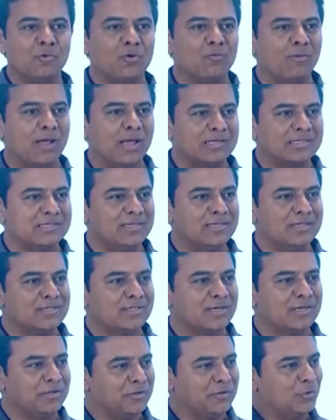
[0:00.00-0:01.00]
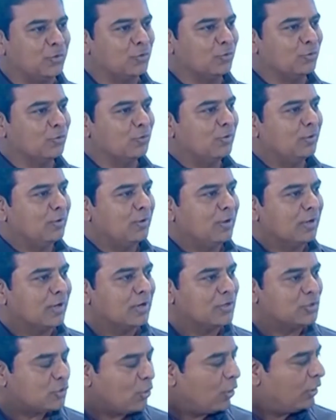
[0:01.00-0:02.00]
vaccines, continue to
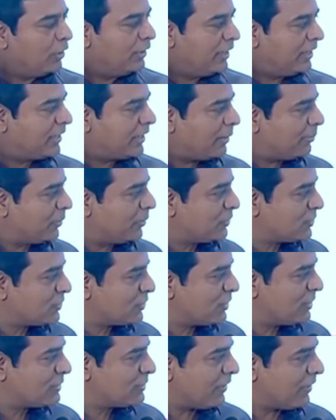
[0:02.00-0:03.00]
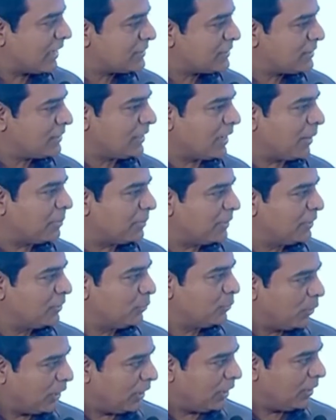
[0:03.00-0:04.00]
consolidate our position as the vaccine capital of the
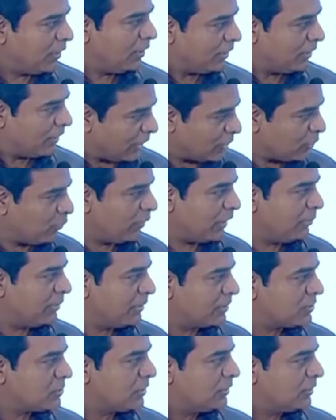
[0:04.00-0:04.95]
world. Thank you very much.